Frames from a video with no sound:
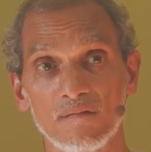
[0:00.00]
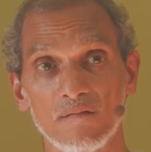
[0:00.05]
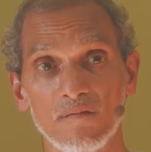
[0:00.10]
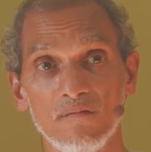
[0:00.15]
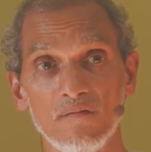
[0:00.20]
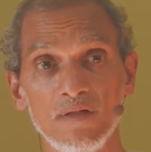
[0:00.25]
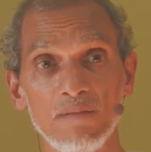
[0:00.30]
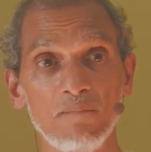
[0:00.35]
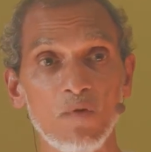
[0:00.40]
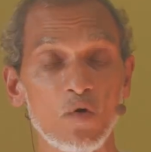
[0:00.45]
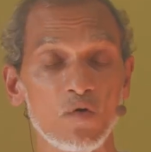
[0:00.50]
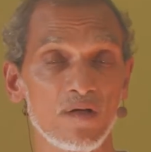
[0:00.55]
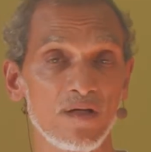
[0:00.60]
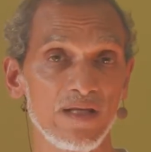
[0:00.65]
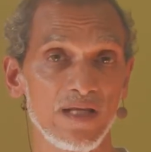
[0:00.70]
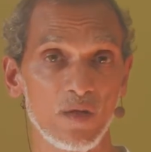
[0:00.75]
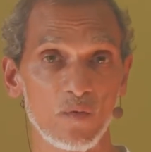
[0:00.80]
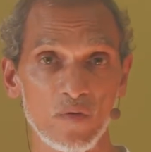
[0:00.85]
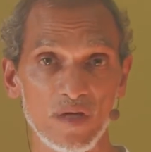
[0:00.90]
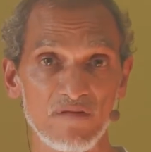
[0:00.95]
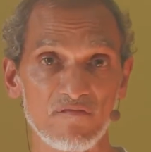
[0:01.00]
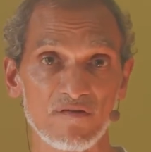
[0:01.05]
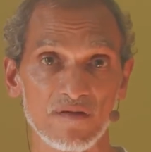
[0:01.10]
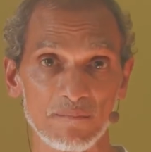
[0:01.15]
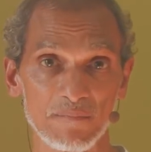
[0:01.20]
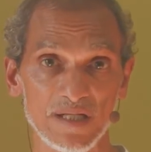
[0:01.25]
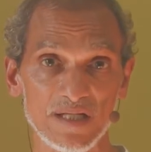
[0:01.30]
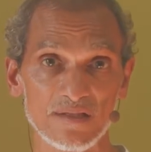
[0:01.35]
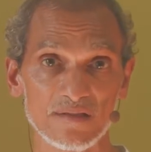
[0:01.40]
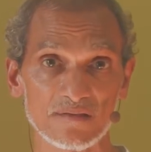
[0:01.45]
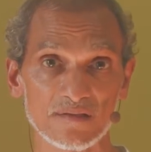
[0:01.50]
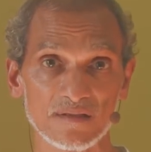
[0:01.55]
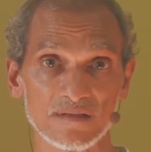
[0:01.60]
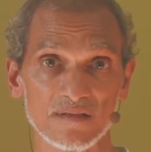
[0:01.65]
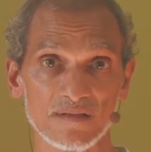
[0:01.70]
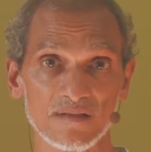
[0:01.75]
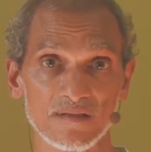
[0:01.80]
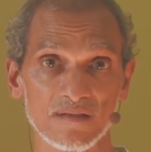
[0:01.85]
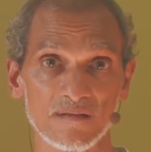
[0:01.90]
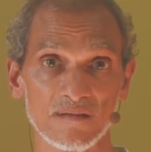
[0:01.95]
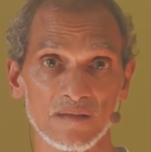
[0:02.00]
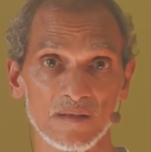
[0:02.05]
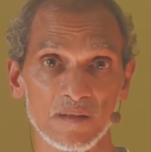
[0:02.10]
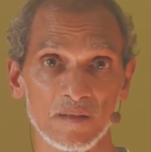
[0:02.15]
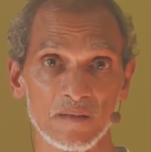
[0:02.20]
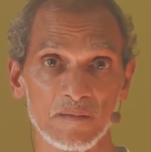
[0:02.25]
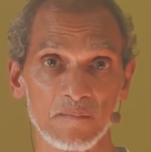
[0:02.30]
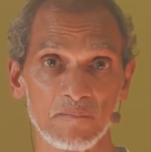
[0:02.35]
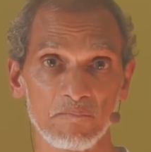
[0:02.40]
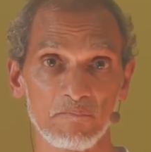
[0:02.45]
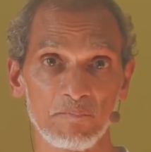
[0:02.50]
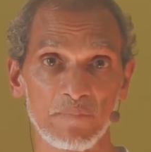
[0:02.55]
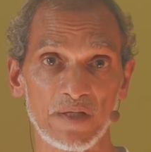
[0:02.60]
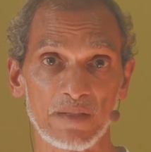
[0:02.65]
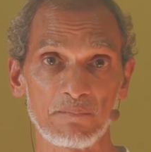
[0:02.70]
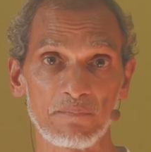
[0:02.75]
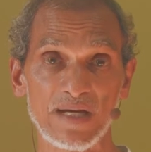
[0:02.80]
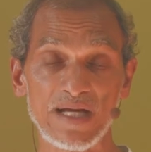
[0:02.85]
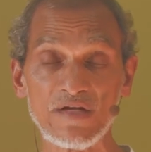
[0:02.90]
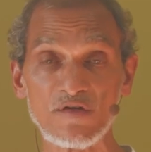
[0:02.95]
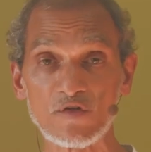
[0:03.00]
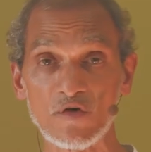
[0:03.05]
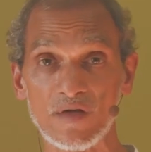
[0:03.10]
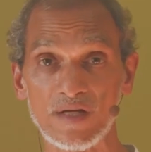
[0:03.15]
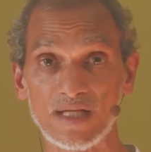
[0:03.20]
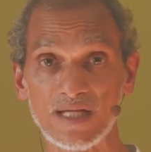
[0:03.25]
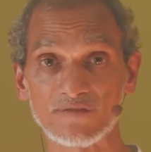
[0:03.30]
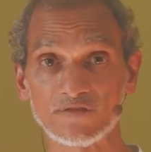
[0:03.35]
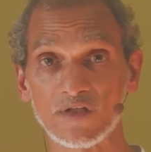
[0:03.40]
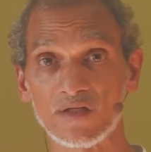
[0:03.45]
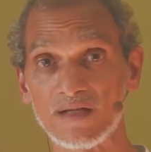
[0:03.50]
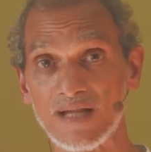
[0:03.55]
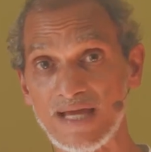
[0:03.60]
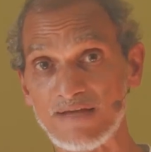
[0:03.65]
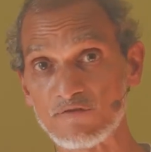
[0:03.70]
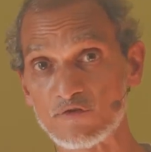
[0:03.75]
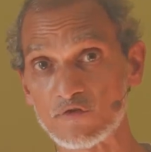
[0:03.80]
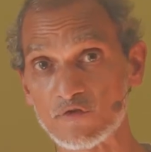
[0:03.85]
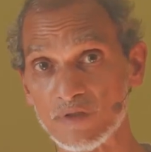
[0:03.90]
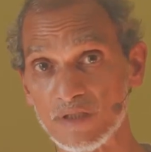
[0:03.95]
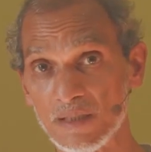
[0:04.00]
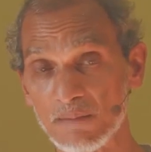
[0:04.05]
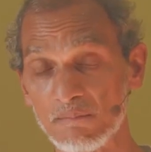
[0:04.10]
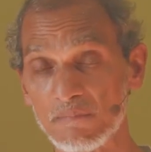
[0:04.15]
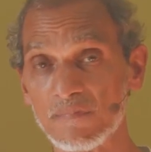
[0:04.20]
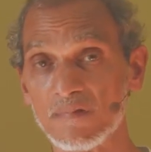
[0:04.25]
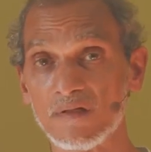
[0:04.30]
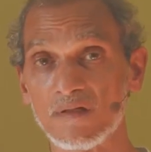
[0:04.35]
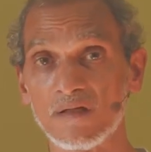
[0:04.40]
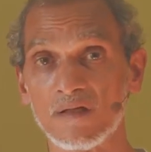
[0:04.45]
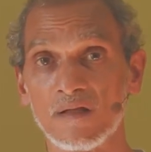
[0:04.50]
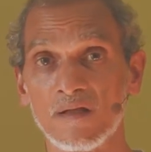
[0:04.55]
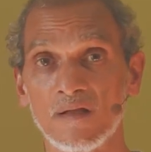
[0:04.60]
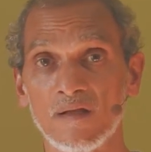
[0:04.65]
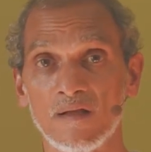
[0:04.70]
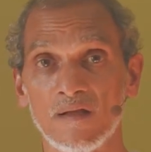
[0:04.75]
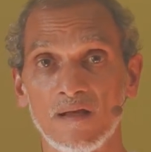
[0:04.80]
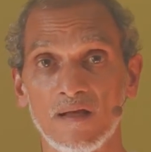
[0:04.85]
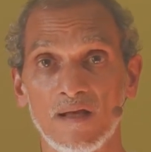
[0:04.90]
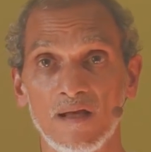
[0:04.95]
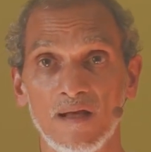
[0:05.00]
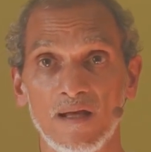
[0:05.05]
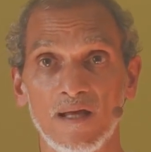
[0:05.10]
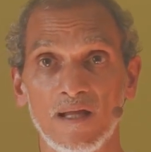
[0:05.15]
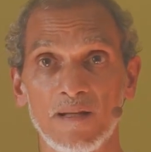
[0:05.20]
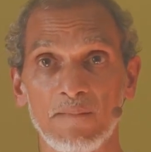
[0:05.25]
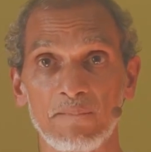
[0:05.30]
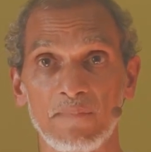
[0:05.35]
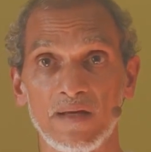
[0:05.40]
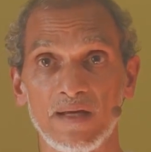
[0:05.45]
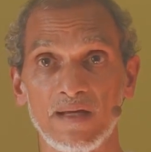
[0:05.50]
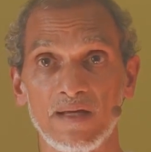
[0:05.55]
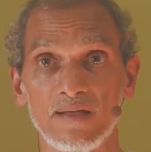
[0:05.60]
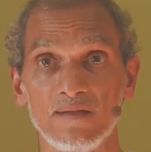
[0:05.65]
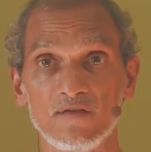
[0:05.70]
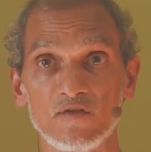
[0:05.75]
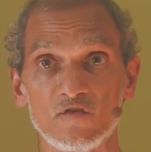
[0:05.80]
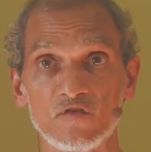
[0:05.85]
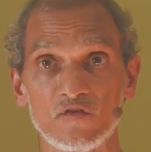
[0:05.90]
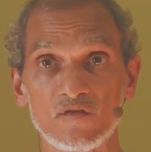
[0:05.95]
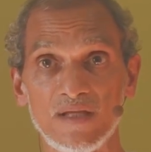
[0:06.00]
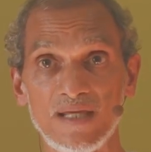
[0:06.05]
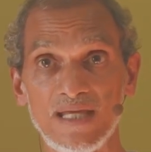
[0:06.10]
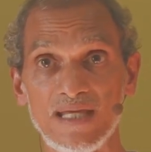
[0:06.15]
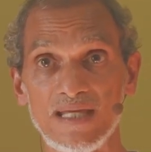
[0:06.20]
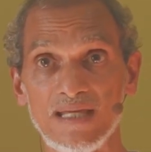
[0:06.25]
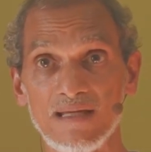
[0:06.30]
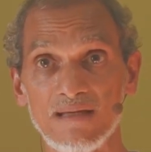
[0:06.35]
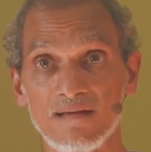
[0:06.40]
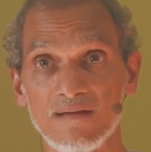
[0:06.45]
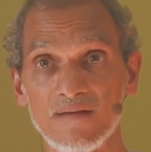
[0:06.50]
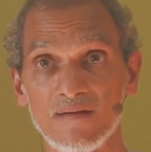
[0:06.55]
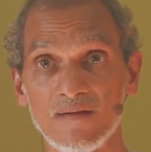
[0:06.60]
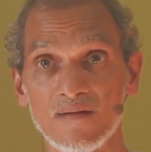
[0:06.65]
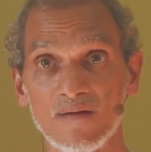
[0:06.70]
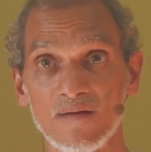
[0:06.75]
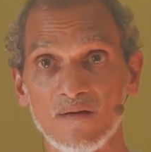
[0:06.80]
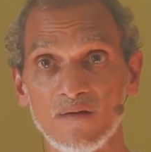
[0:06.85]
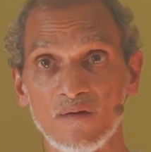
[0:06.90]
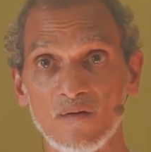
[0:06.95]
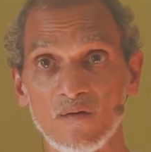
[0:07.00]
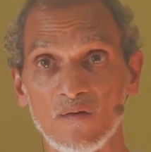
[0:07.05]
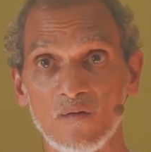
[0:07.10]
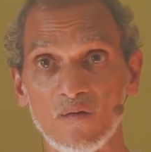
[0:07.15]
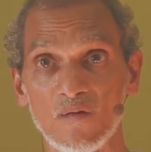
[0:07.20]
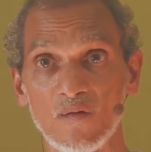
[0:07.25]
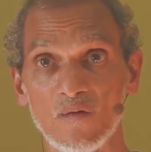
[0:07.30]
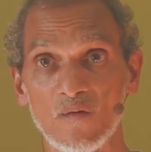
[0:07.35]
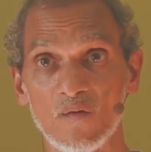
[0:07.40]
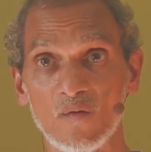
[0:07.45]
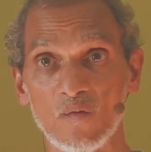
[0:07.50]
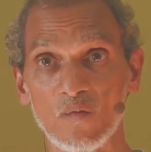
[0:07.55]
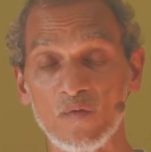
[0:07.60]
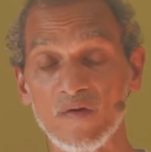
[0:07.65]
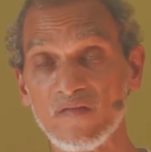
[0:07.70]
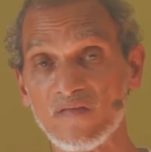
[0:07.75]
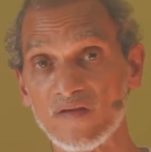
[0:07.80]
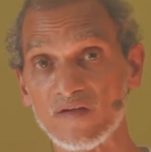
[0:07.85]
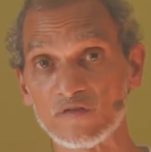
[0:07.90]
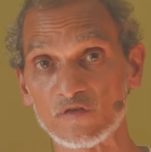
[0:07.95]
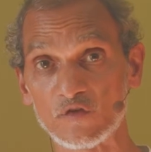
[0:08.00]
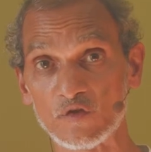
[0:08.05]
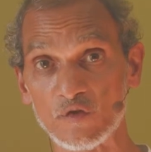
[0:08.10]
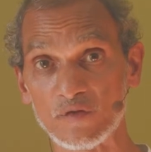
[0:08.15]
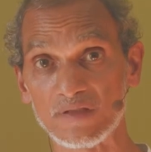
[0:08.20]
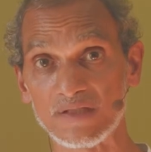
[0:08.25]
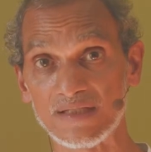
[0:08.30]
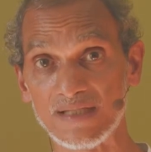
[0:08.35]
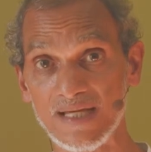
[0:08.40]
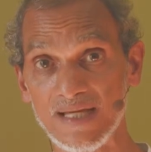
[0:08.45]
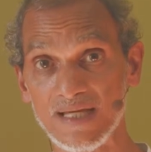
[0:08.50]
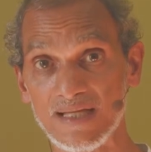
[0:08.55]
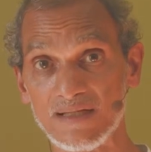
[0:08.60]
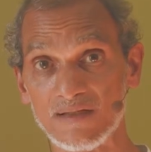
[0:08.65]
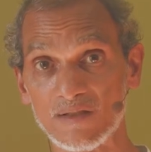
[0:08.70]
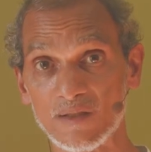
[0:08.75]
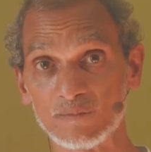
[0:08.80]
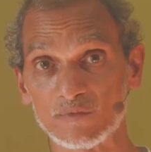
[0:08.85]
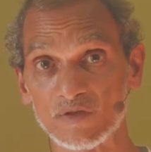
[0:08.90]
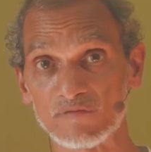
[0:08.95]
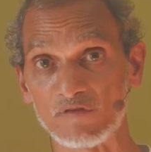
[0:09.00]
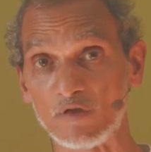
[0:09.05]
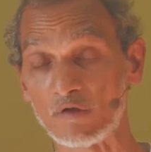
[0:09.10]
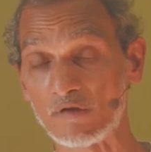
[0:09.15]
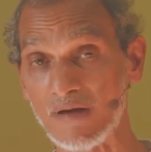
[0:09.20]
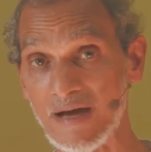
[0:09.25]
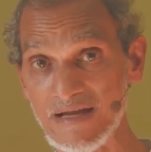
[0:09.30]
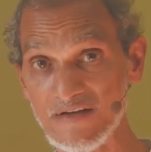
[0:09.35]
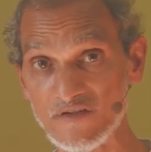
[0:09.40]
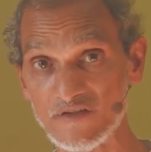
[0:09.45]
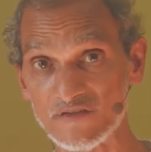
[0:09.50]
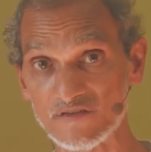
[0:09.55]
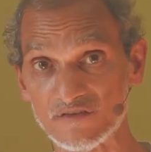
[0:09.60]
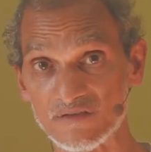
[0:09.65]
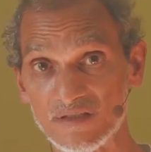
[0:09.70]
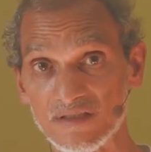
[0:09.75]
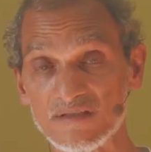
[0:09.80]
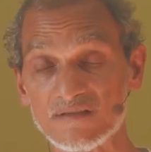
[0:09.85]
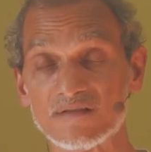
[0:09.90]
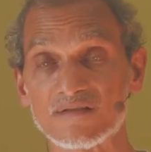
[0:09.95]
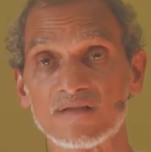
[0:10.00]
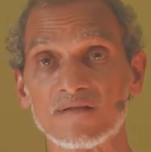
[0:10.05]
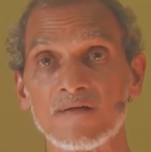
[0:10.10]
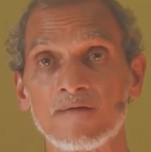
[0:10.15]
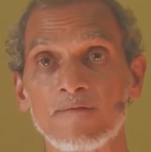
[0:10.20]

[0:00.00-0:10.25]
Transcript: remotely away from us, but by joining us on live stream and by staying with us during the day in terms of your consciousness,